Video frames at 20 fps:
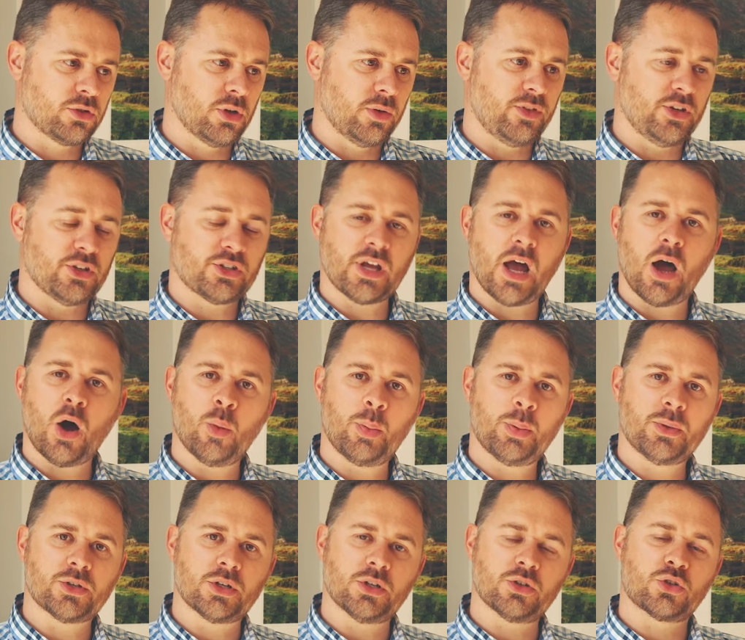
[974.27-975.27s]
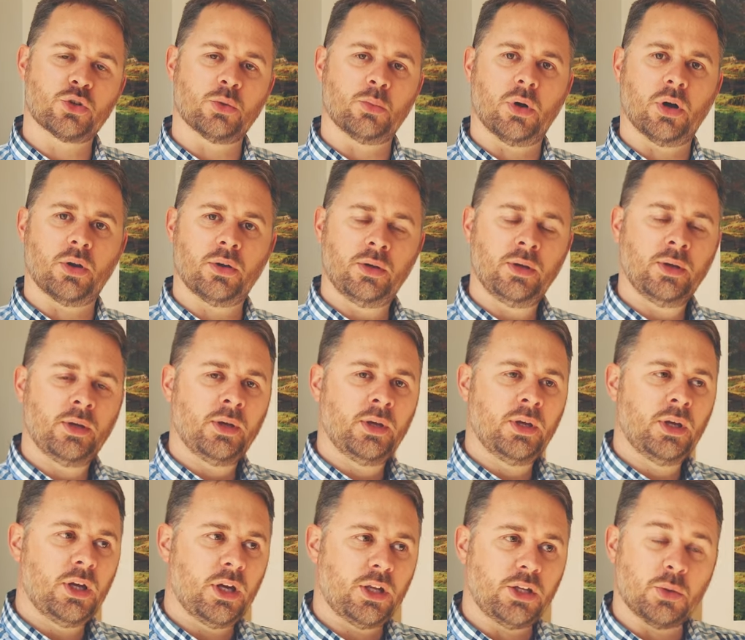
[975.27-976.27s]
So if you sat opposite someone
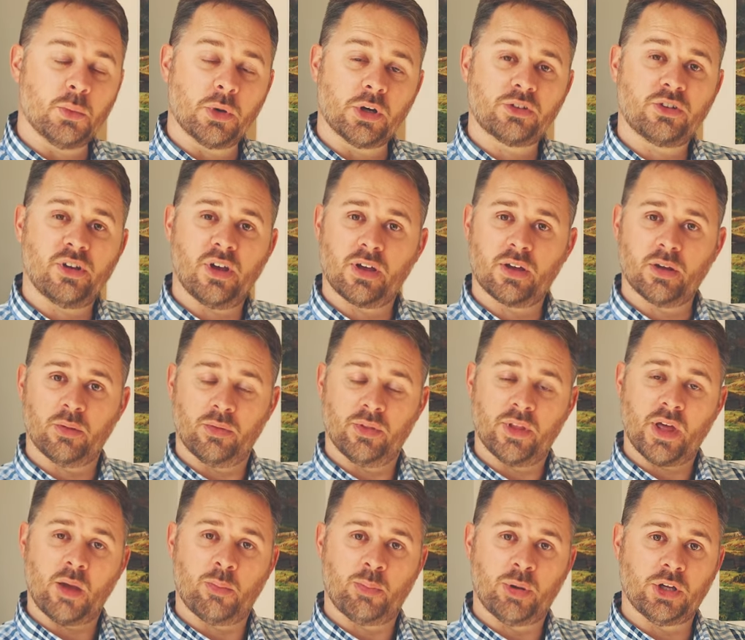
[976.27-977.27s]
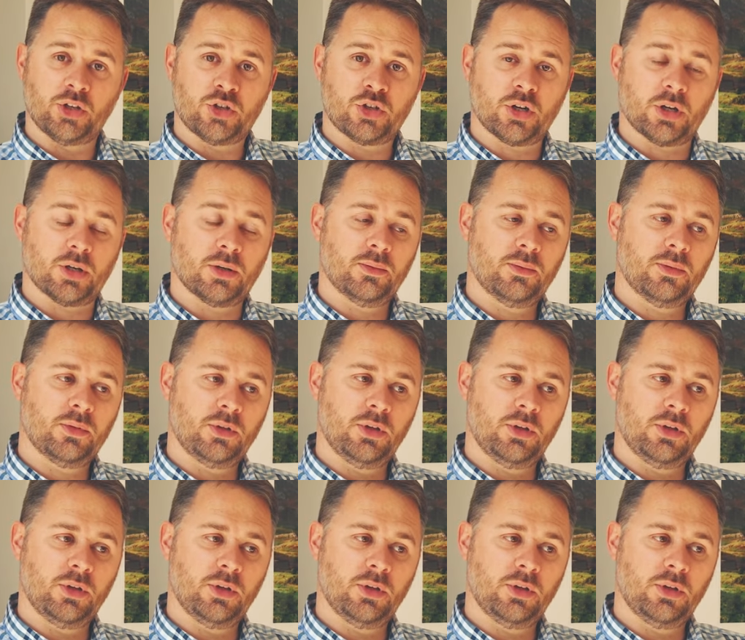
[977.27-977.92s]
and you want to take their picture,